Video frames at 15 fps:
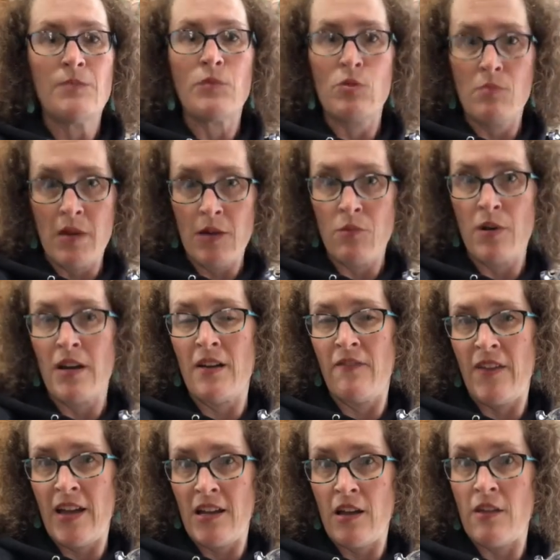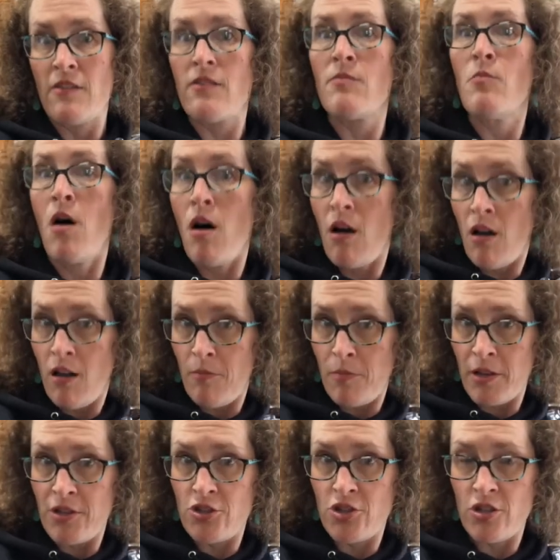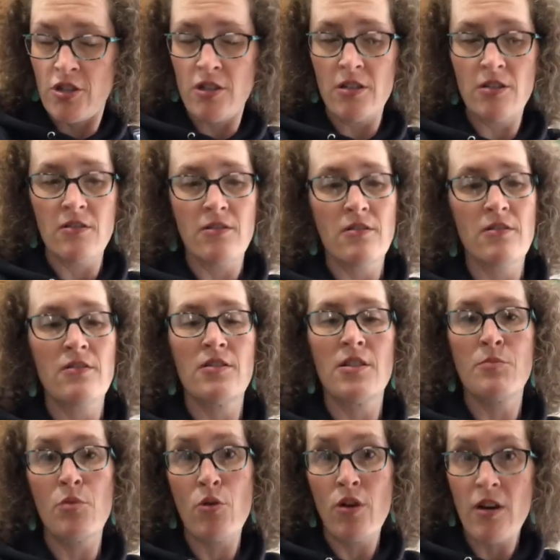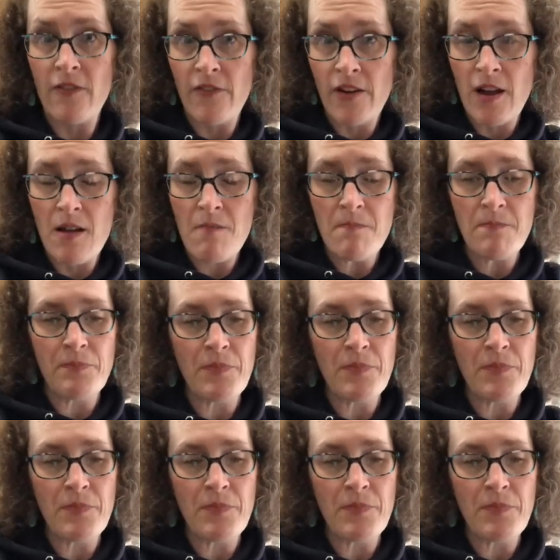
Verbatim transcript: You might want to find a small pitcher to pour from.